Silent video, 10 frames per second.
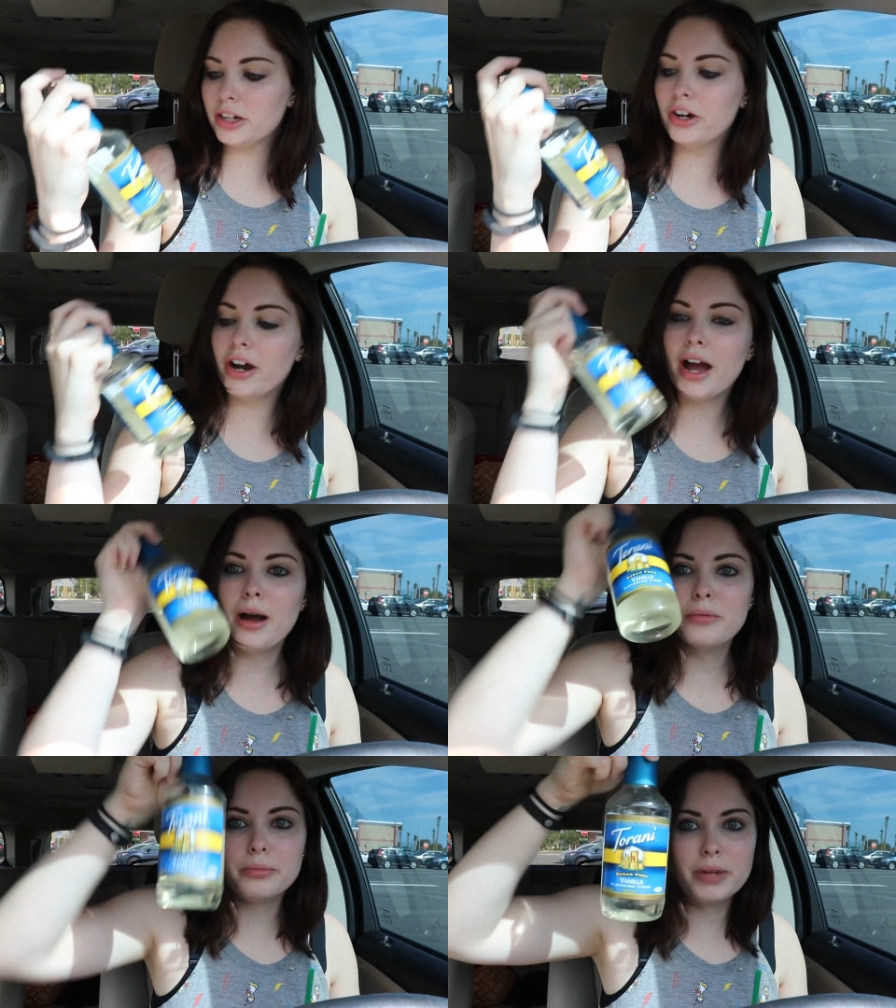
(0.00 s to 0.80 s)
and
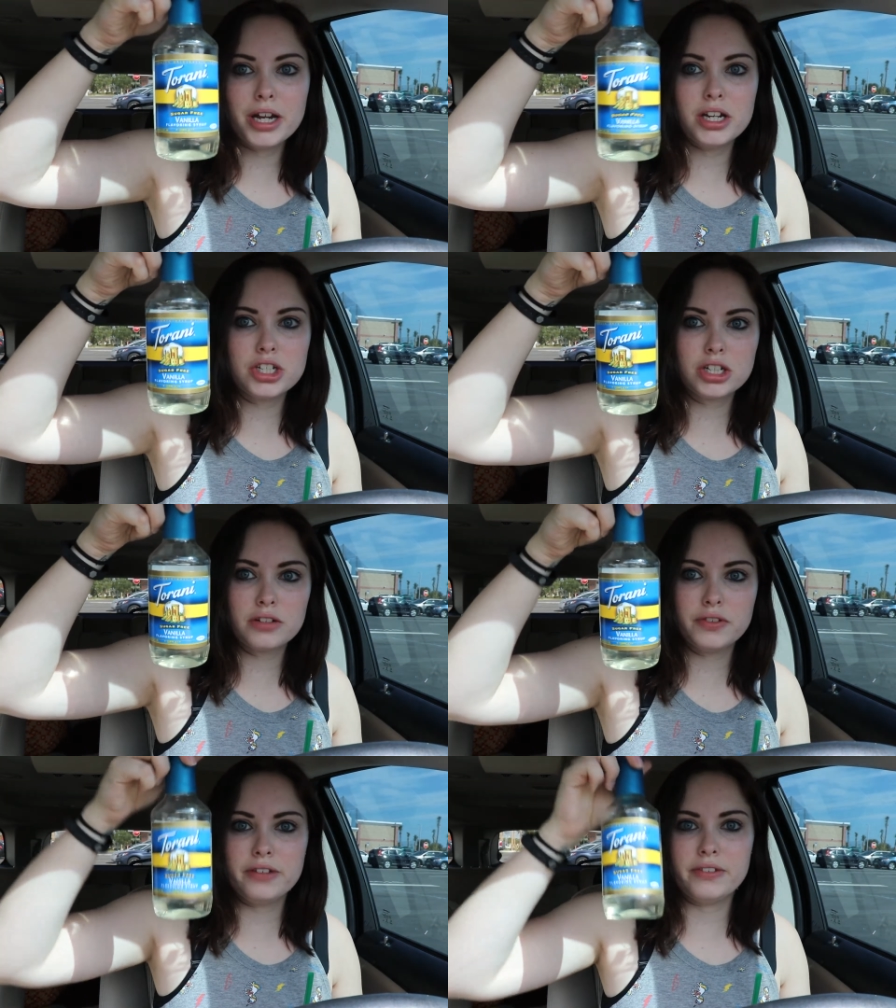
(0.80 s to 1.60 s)
grabbed my
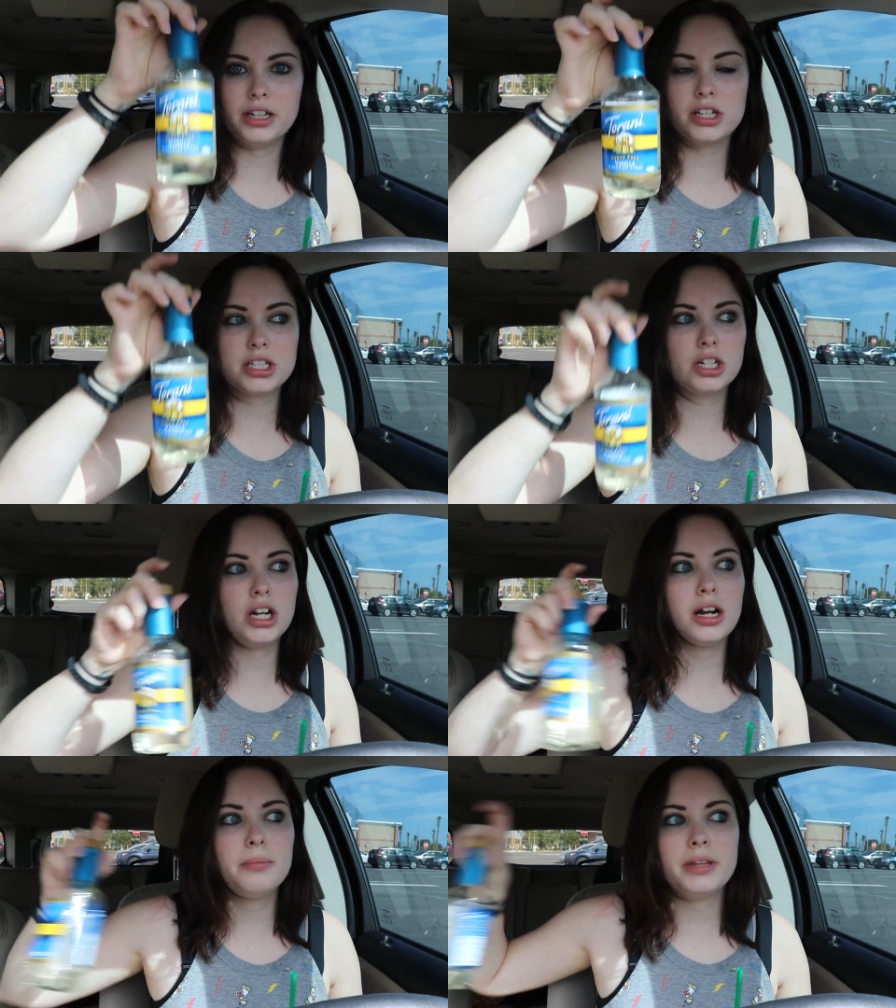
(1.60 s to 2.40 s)
sugar-free vanilla
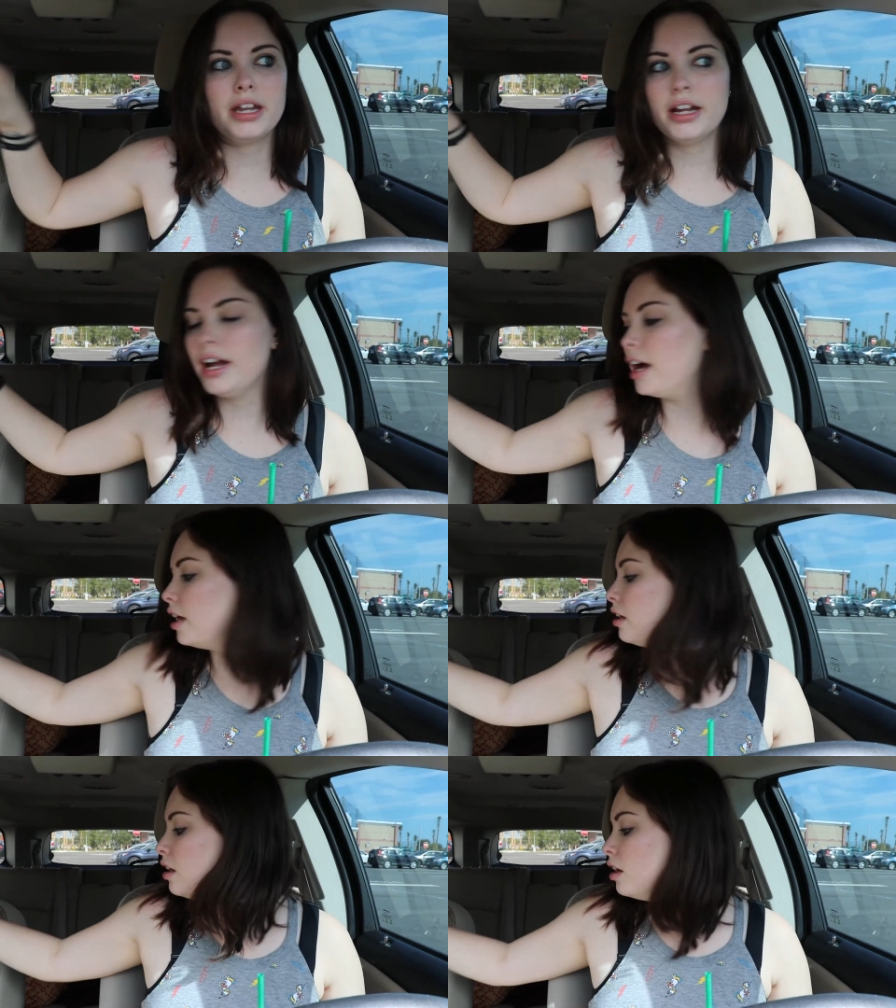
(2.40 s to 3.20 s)
syrup that I
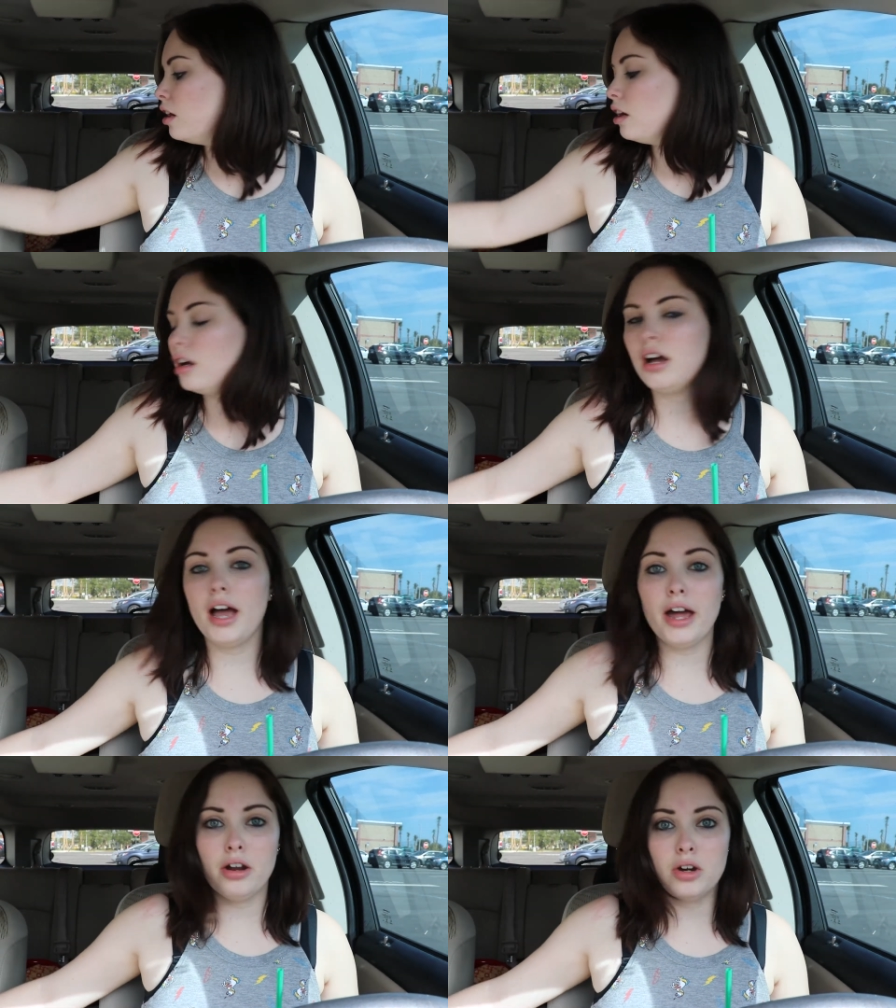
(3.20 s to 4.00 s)
had
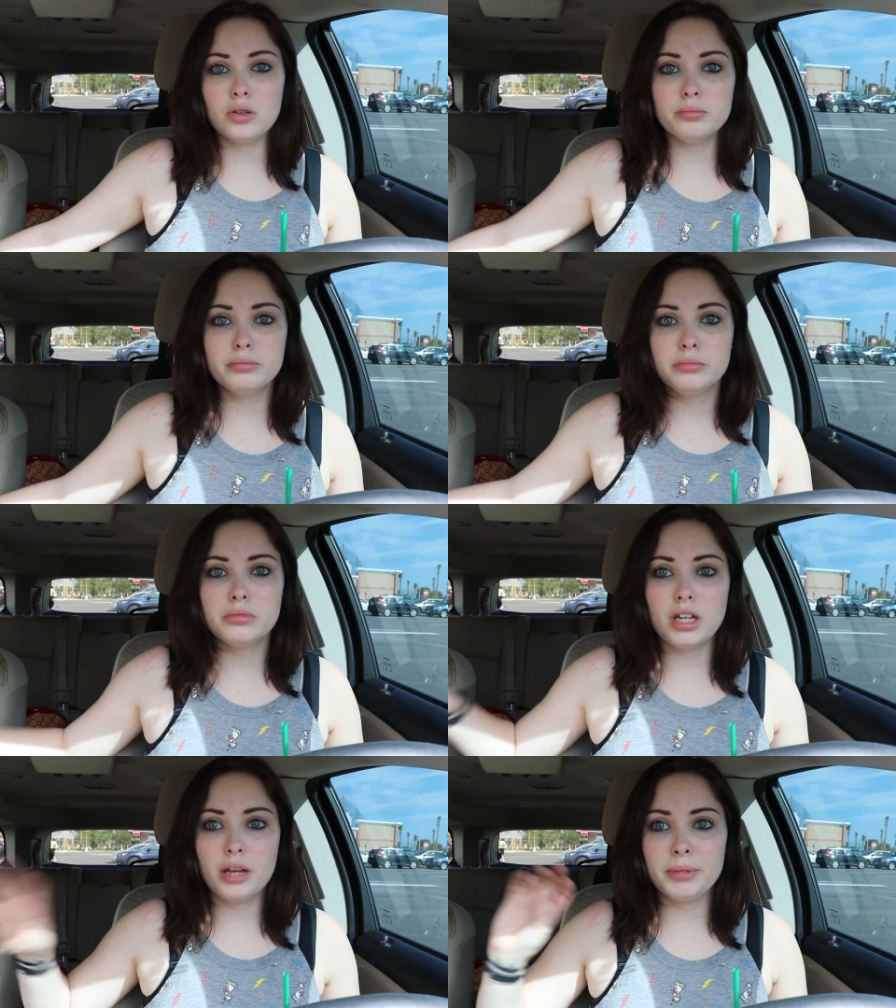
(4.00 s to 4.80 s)
at home
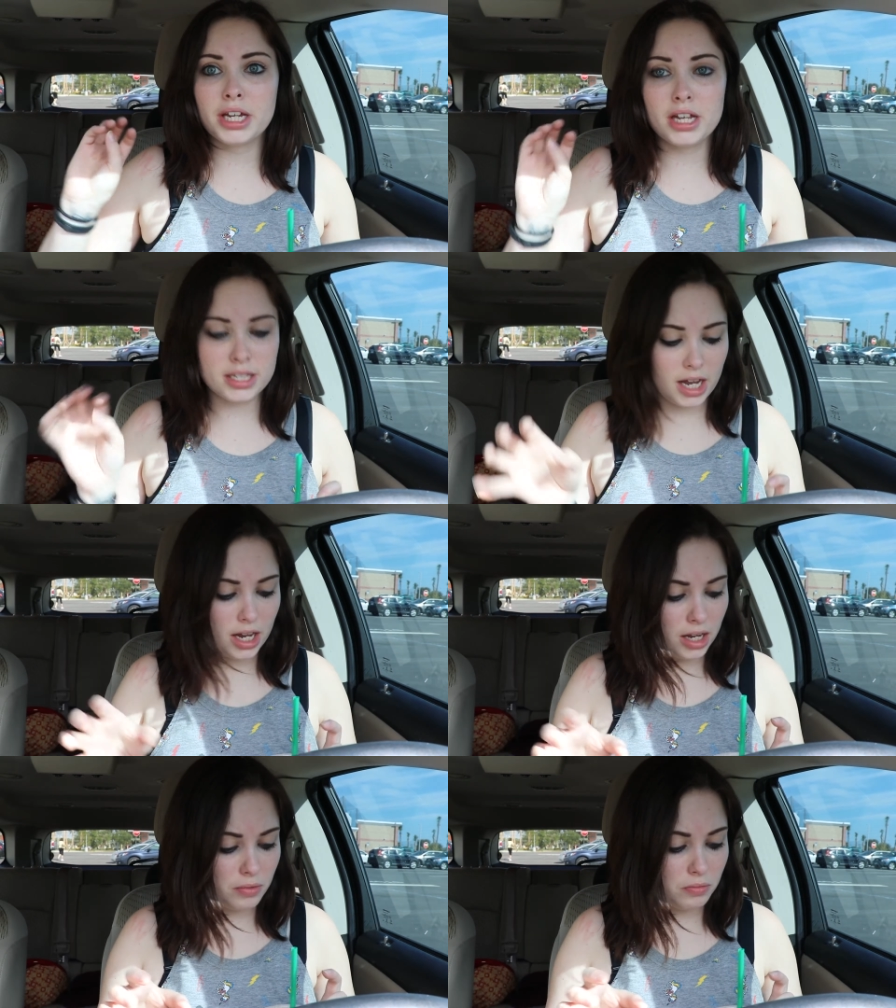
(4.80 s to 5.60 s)
because
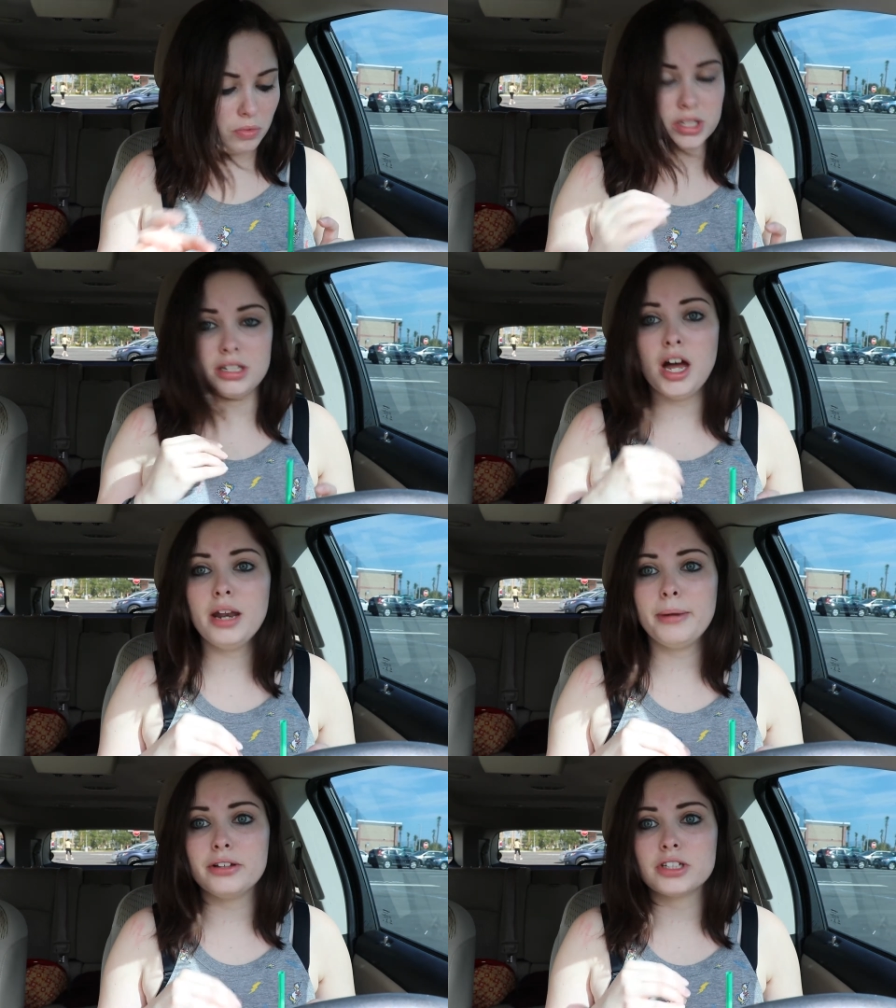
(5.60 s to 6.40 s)
I was
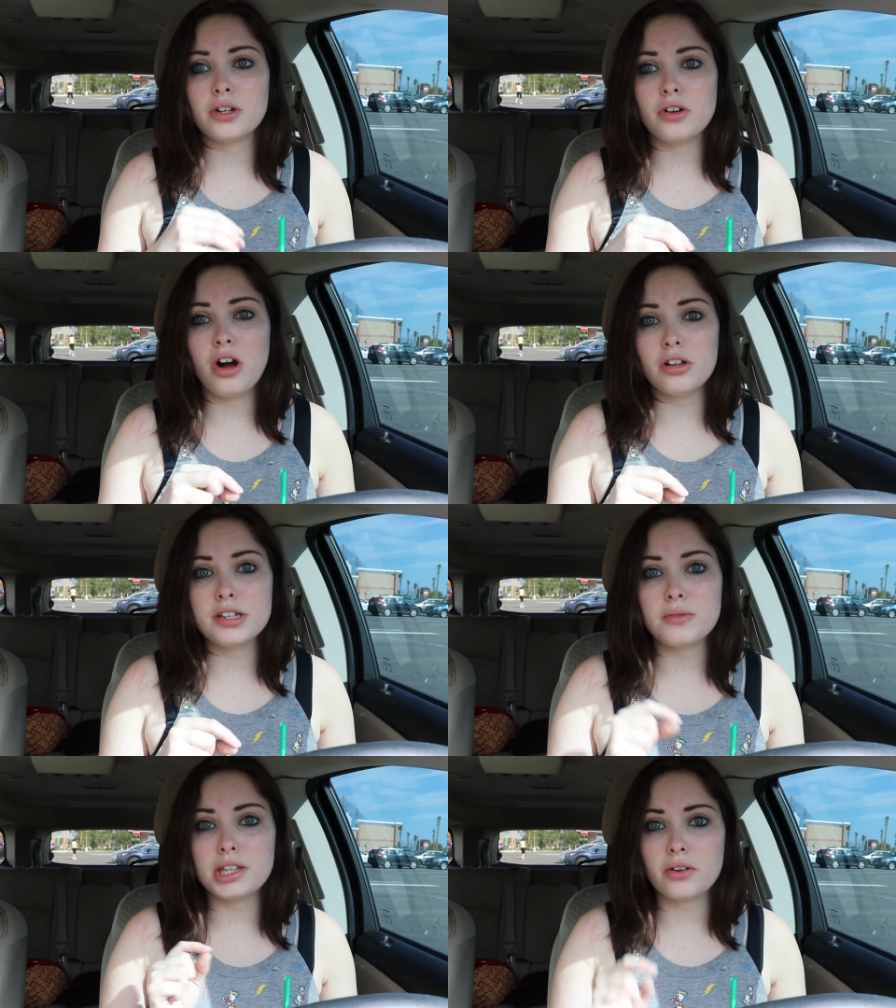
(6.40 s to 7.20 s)
not about to go to
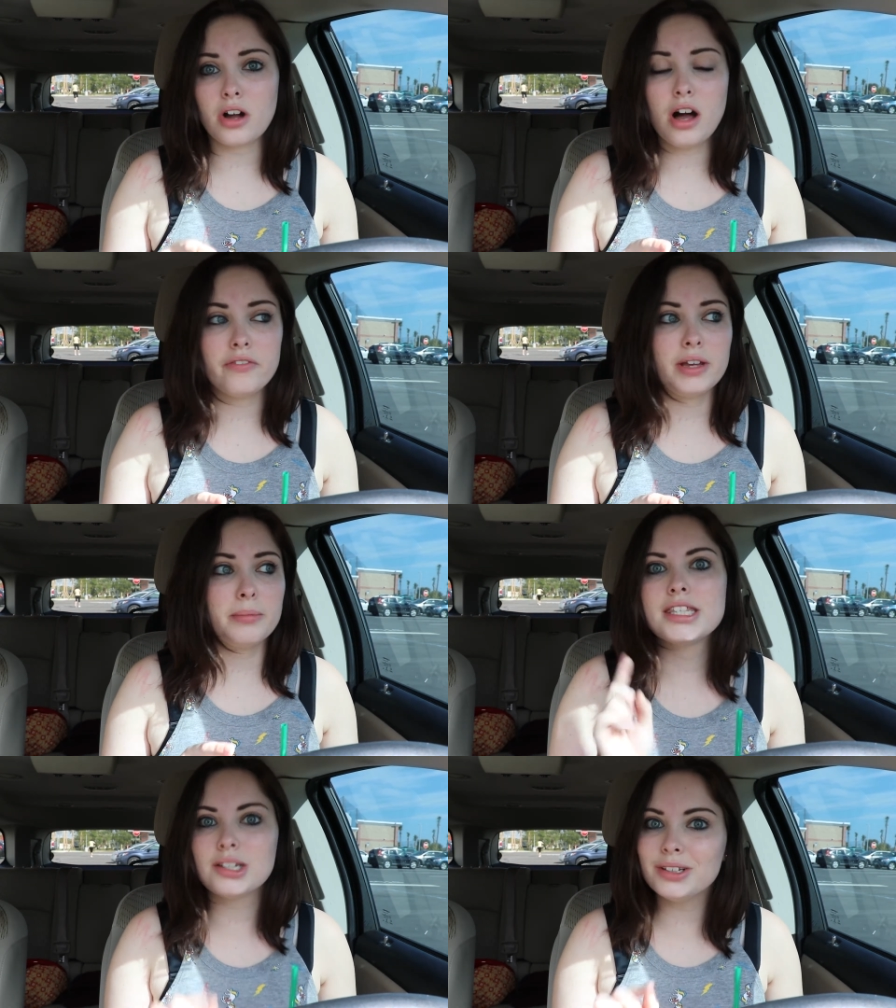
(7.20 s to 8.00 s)
Aldi without coffee.
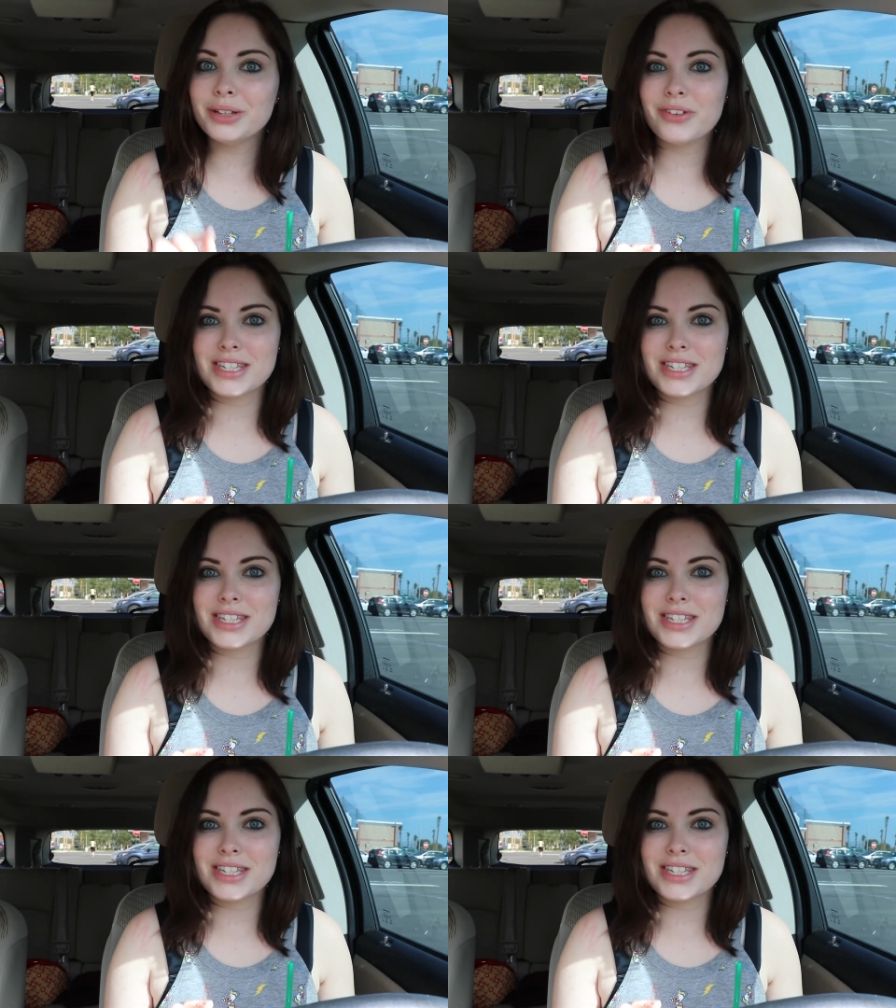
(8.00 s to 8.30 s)
I certainly